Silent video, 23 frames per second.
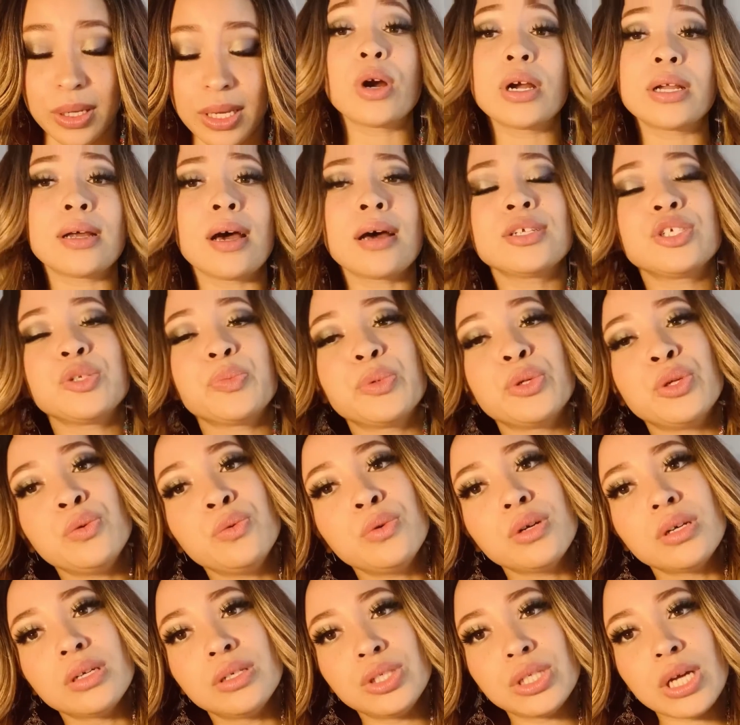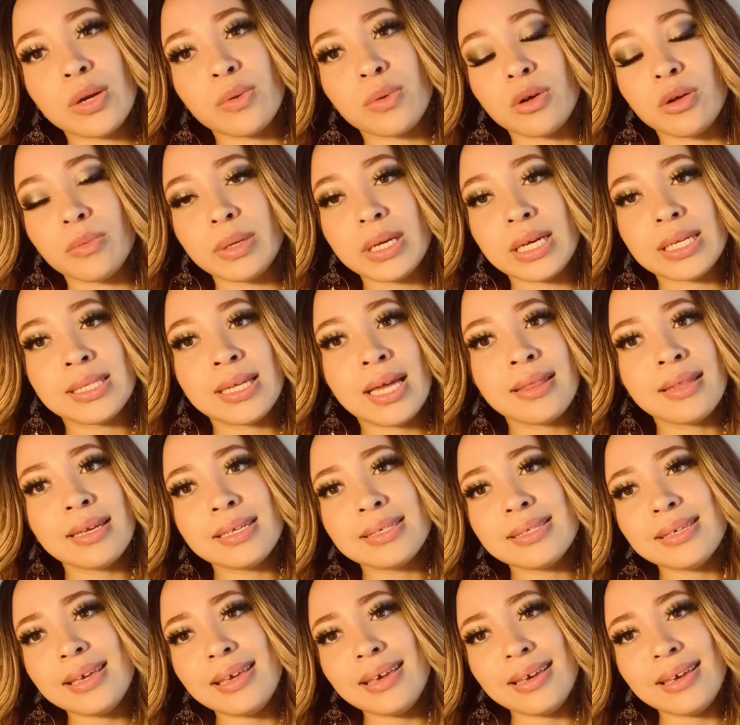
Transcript: or an entrepreneur in general, because nothing's